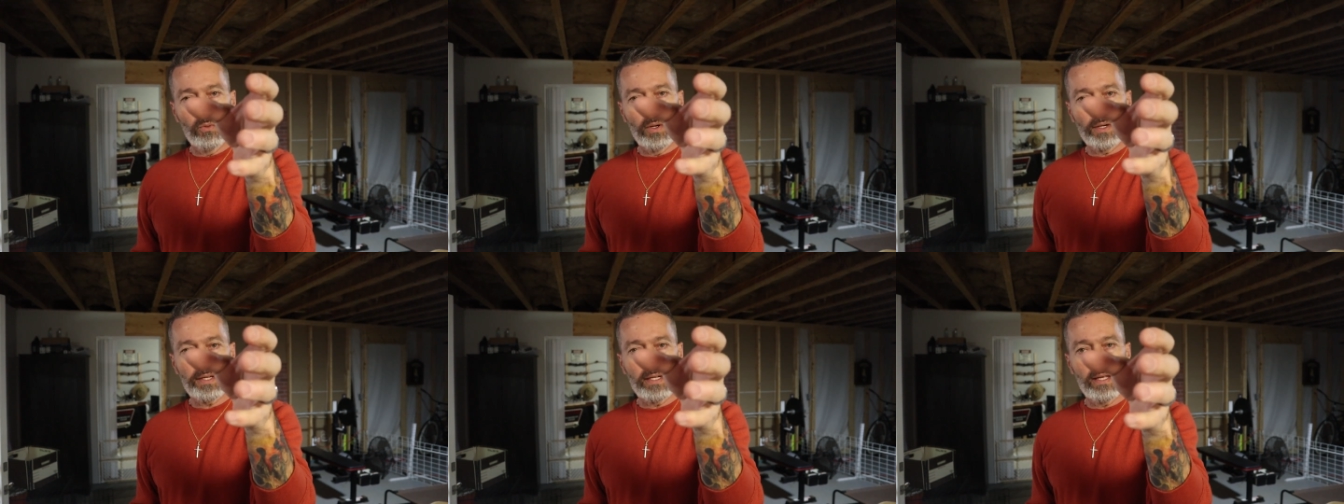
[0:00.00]

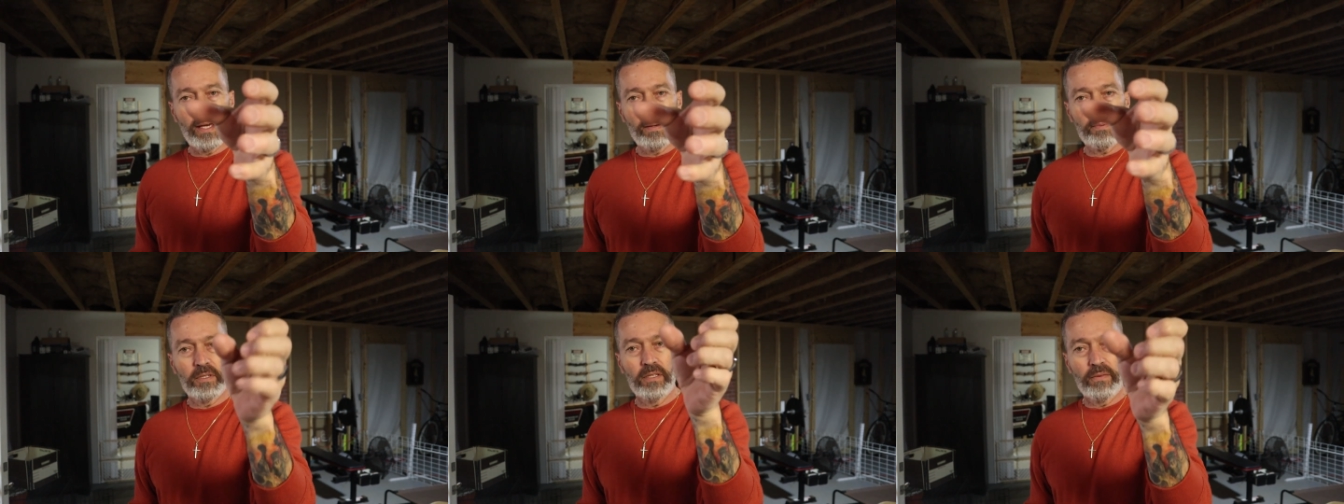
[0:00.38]
what can
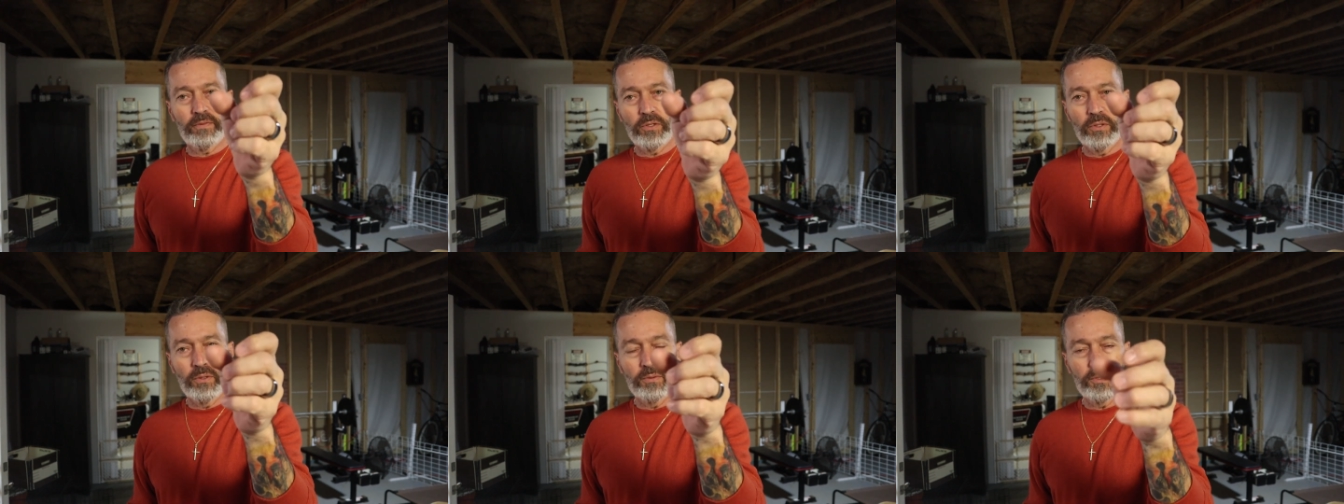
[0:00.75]
happen if
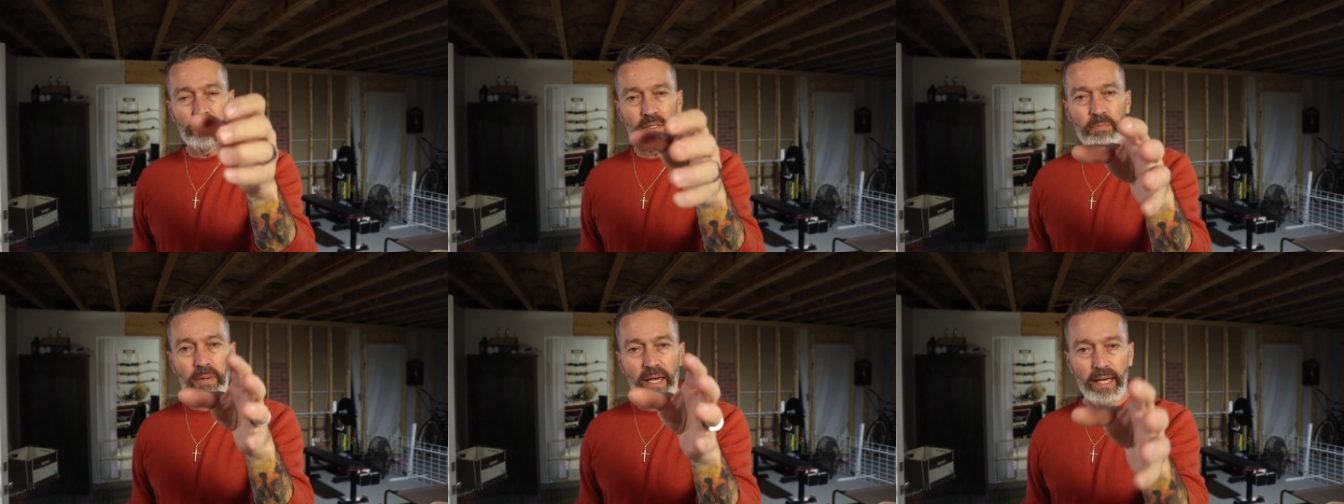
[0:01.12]
you
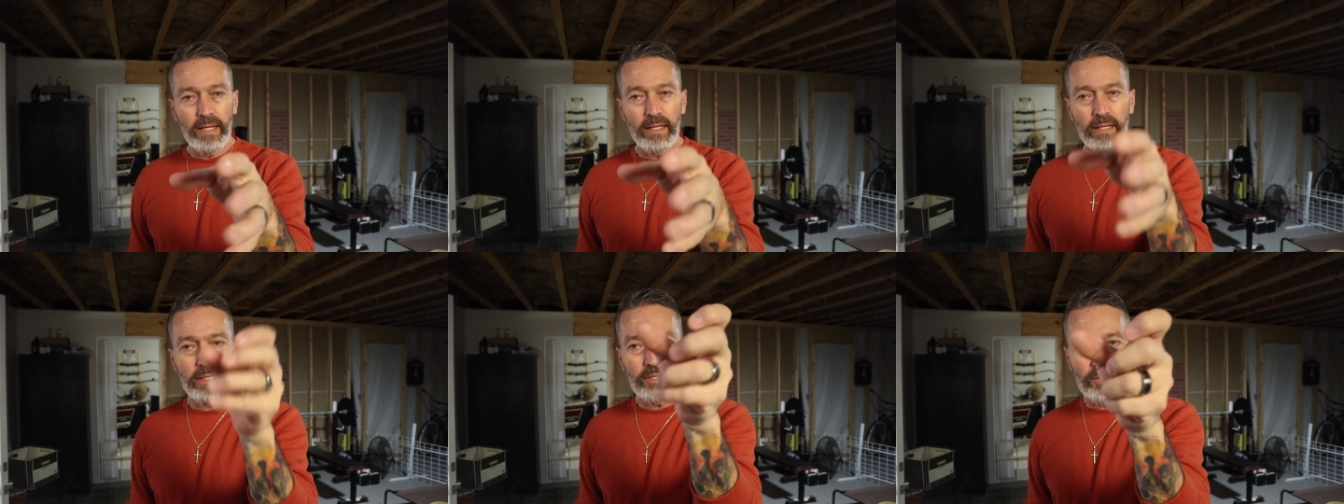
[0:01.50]
just
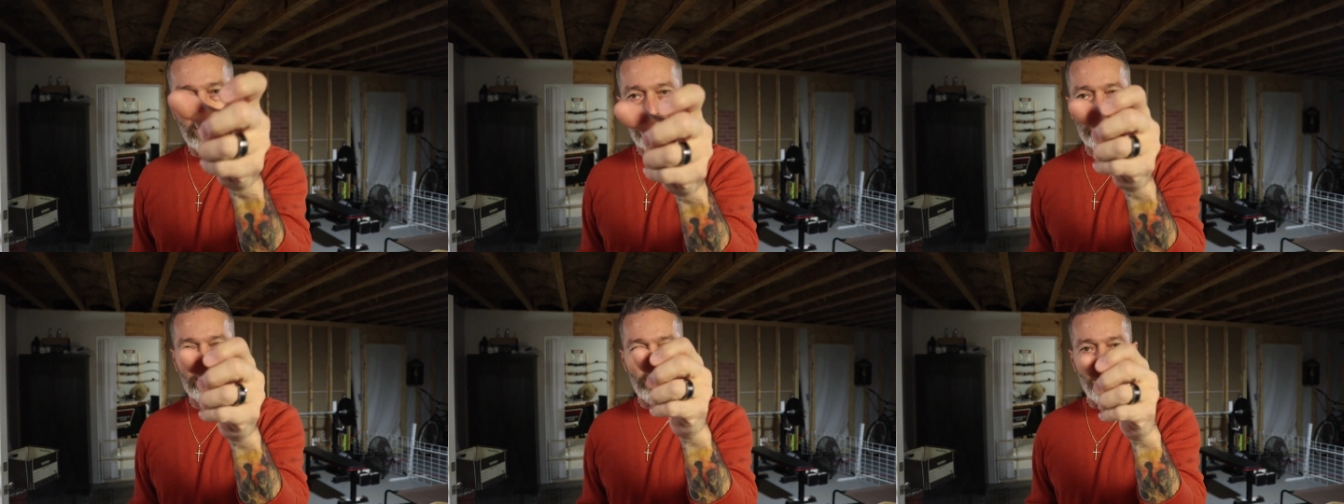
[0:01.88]
panic and
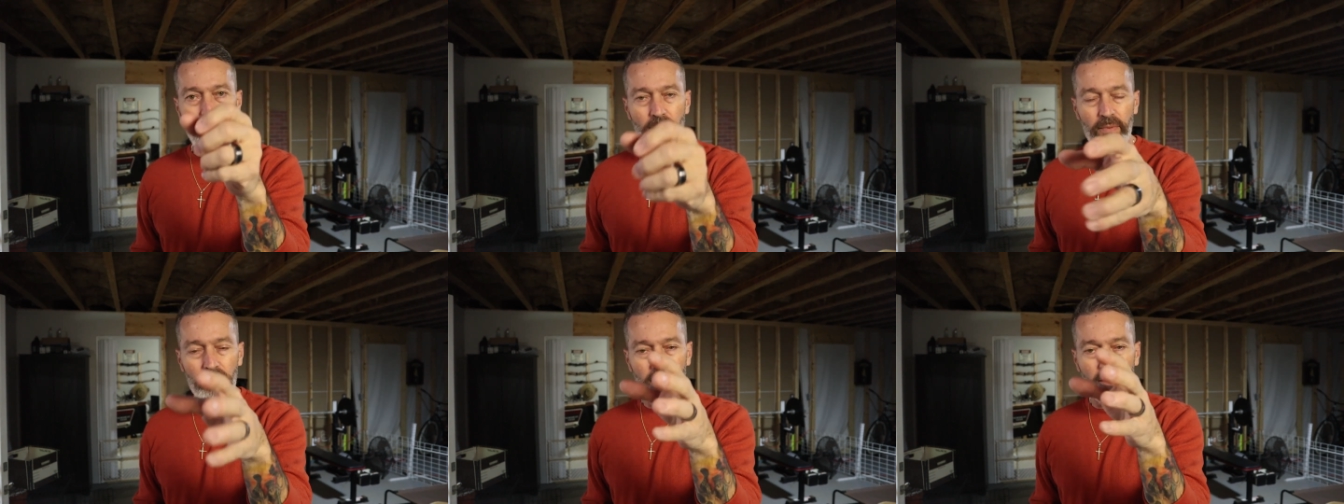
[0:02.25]
try to
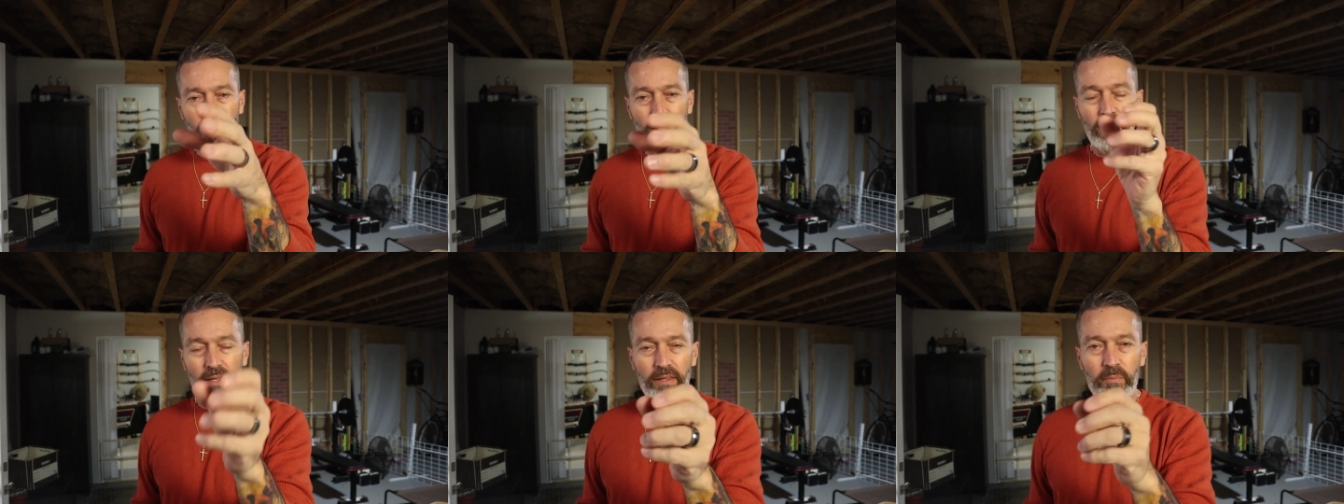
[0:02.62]
grab the
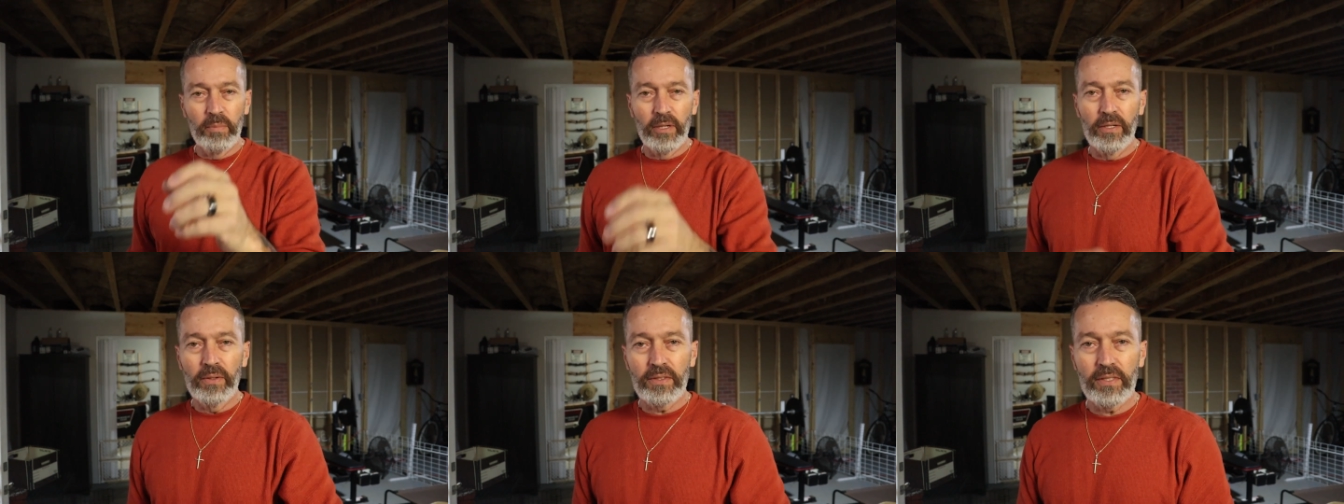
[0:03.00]

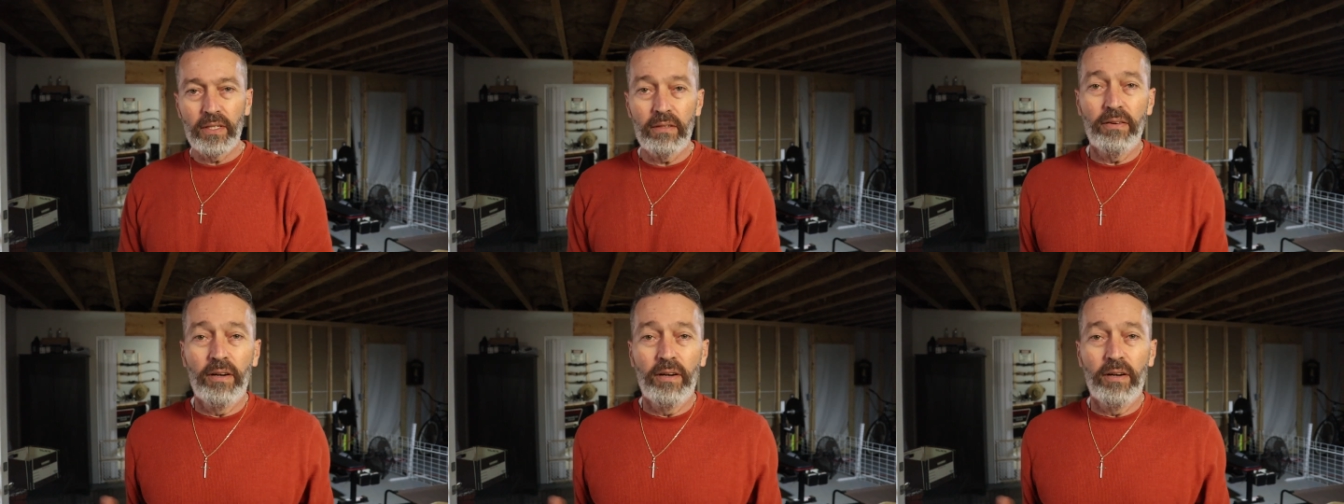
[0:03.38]
bow itself.